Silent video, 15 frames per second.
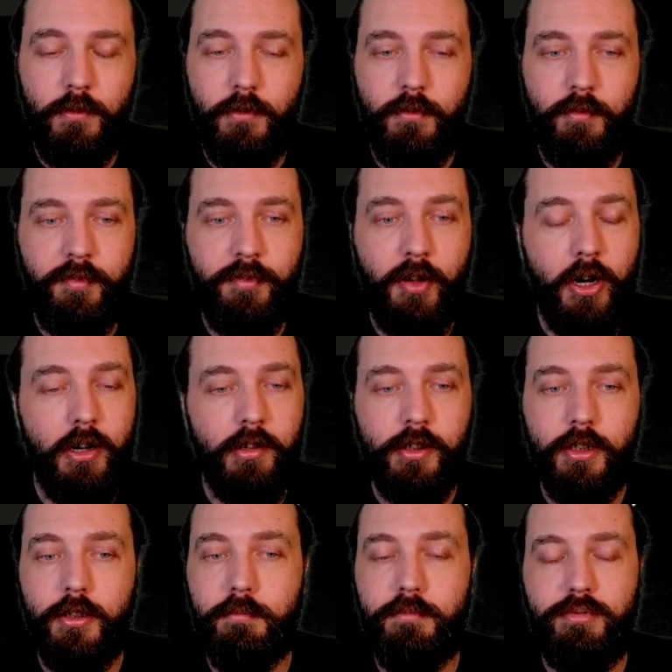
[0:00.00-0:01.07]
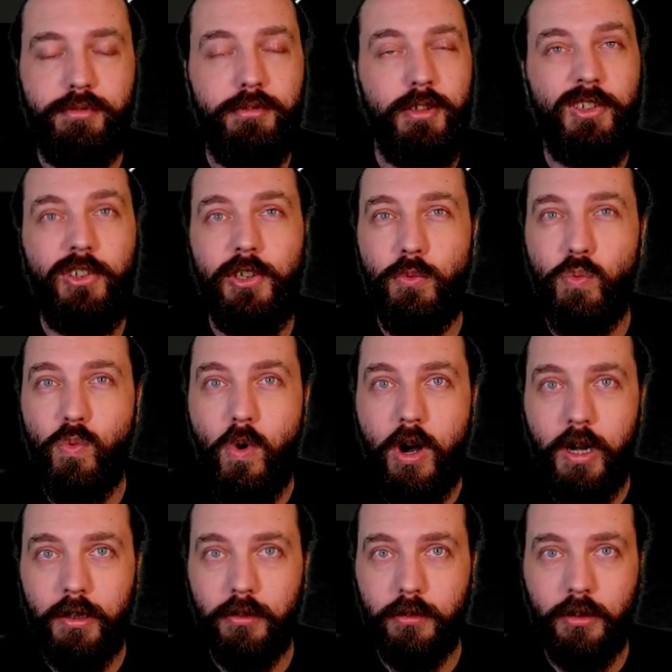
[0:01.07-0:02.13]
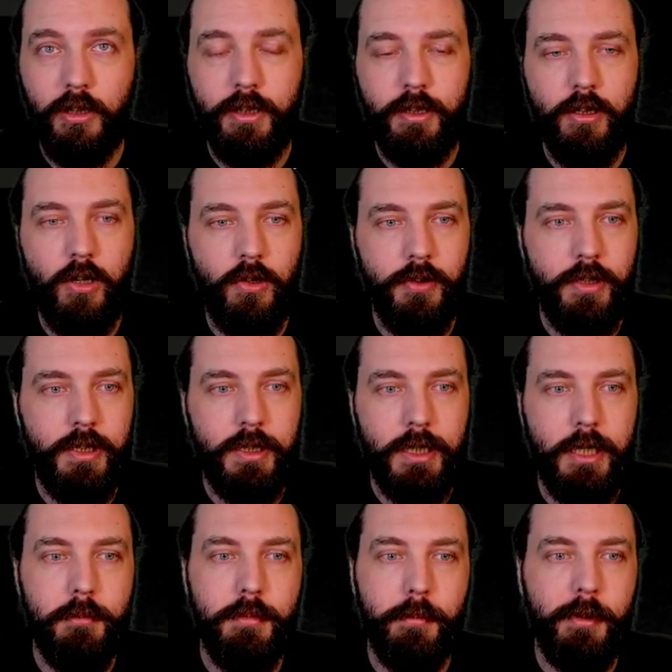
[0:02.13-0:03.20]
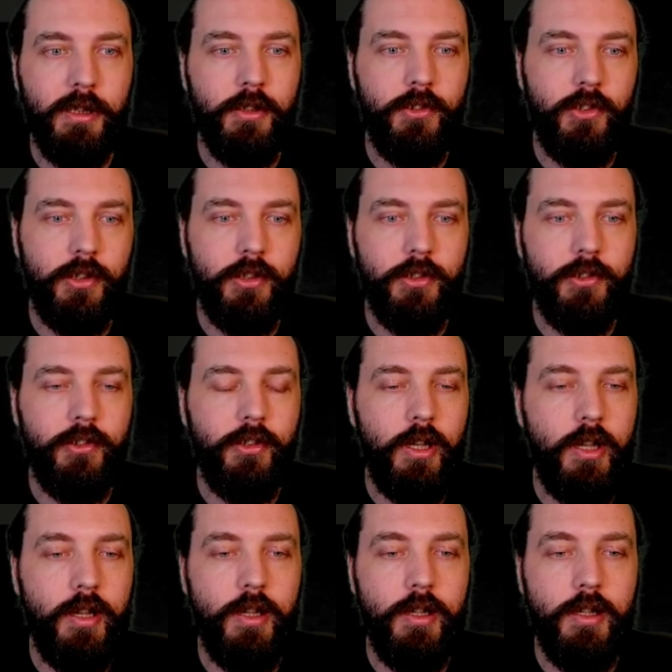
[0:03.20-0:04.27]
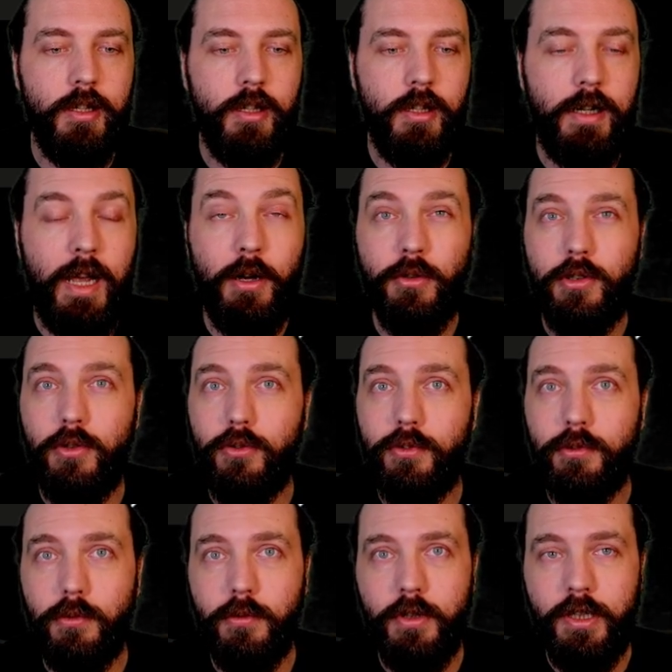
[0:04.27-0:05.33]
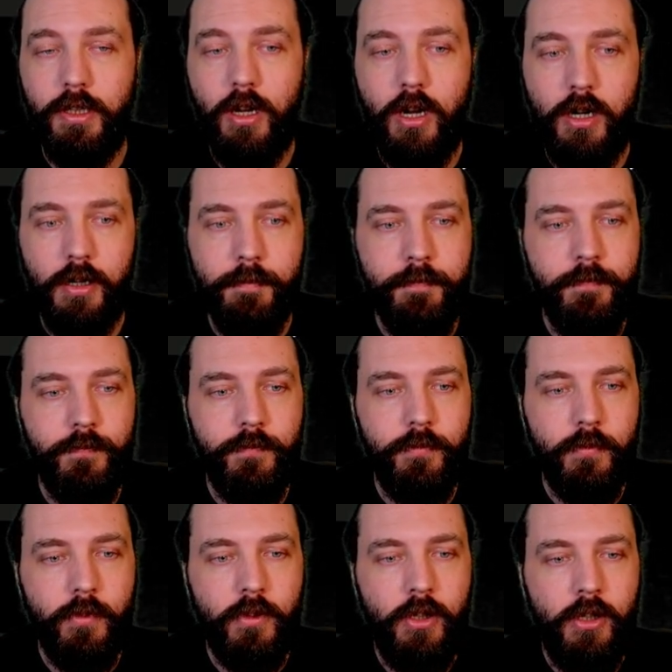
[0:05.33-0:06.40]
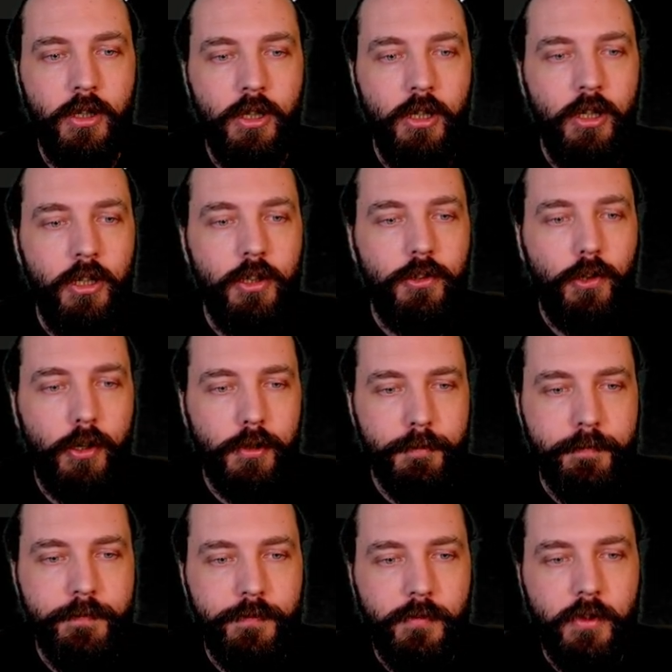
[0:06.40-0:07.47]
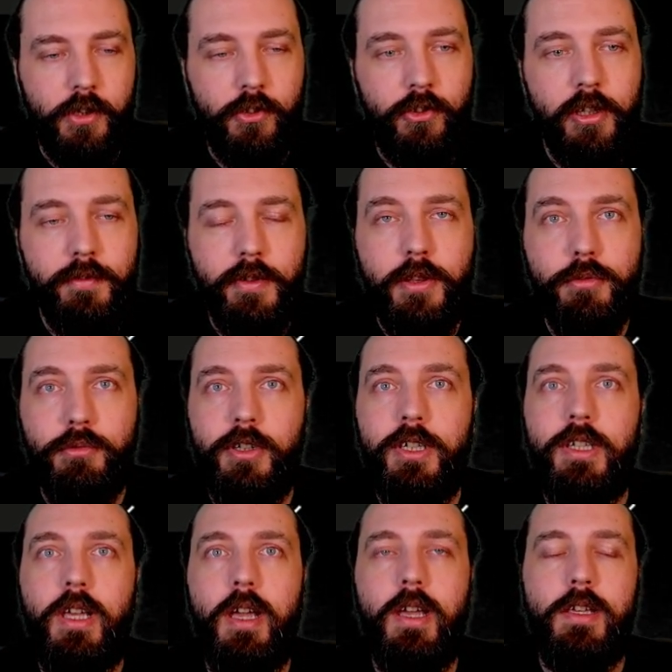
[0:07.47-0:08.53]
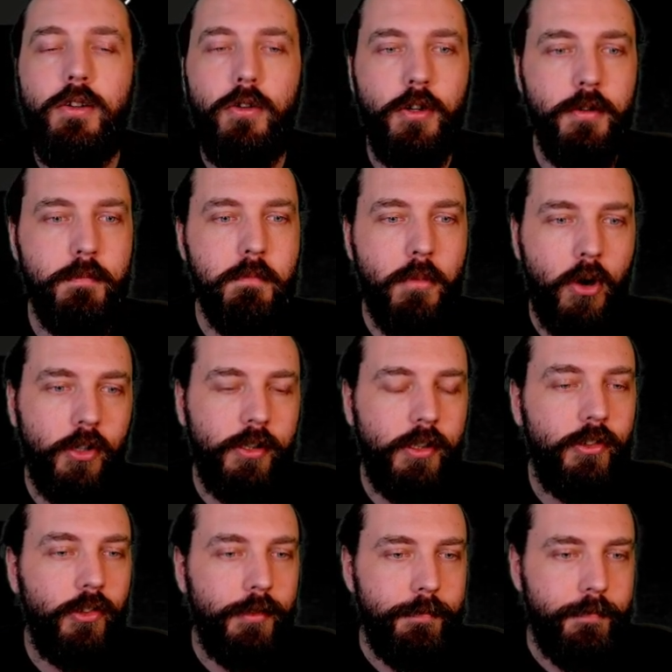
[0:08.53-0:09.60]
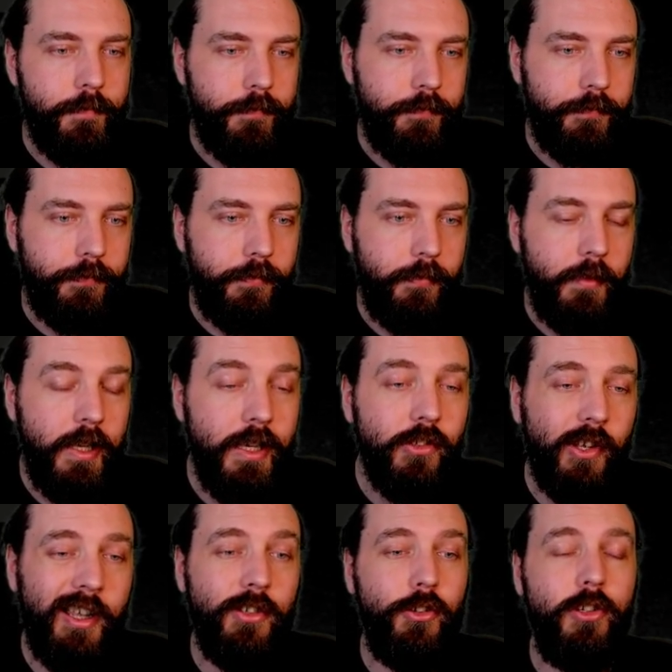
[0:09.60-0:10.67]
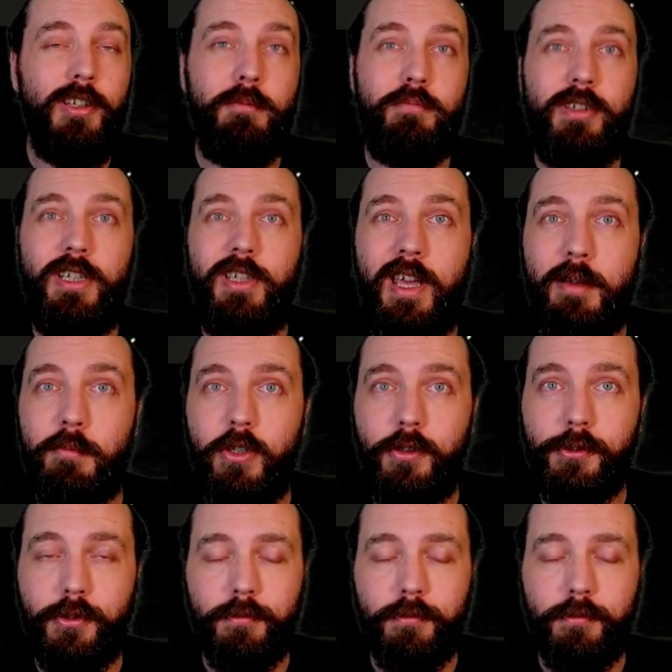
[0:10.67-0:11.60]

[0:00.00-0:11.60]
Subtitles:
vary pretty wildly on their capabilities and how useful they are. So, CV3K unmodded is actually pretty damn good.